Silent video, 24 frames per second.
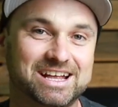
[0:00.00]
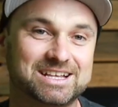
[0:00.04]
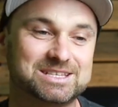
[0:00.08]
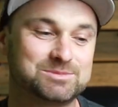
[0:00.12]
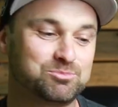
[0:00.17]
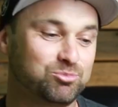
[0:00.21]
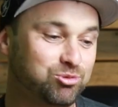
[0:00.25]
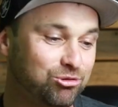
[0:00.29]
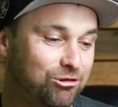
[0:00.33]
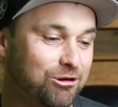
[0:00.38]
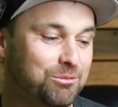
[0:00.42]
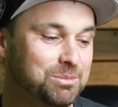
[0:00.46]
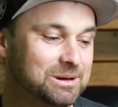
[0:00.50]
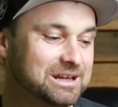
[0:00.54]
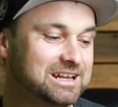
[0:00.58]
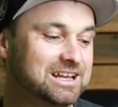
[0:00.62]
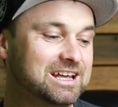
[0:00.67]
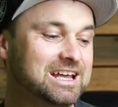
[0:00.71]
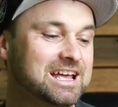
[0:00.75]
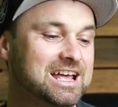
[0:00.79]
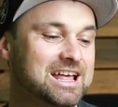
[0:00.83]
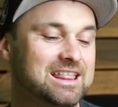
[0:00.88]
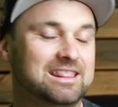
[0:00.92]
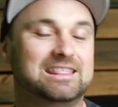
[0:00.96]
It's
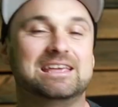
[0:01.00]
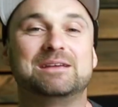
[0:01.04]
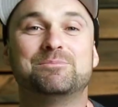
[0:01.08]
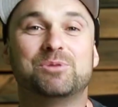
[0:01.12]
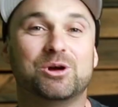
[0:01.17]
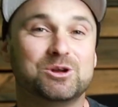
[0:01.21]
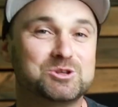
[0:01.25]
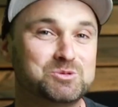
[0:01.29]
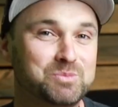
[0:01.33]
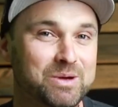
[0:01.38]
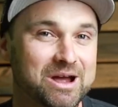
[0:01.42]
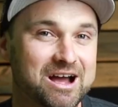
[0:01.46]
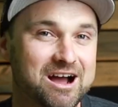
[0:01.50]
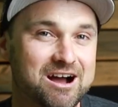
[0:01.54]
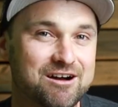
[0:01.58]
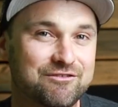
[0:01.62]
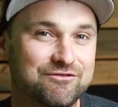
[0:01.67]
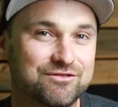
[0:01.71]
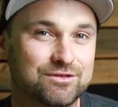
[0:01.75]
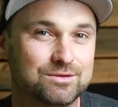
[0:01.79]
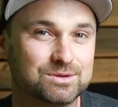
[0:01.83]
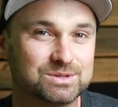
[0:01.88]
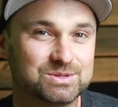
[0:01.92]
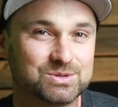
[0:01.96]
probably the most
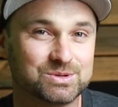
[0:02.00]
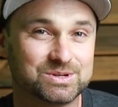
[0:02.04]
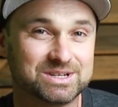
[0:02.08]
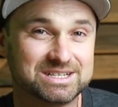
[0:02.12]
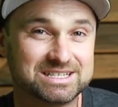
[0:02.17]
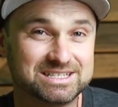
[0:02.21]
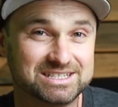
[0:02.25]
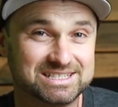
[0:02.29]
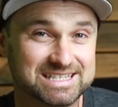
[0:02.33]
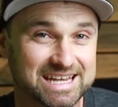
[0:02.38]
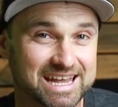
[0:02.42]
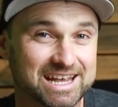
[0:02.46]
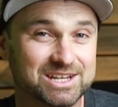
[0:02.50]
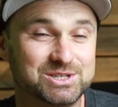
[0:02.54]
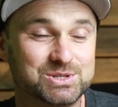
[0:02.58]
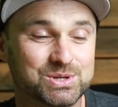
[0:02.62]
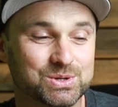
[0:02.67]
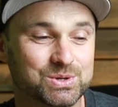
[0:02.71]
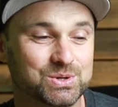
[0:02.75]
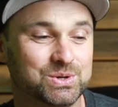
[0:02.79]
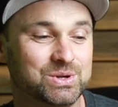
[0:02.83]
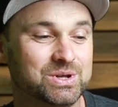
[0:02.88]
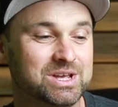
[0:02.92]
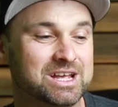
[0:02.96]
powerful sort of tier
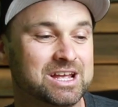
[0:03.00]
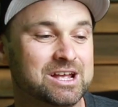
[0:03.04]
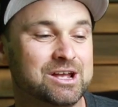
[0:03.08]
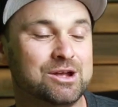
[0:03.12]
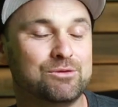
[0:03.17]
two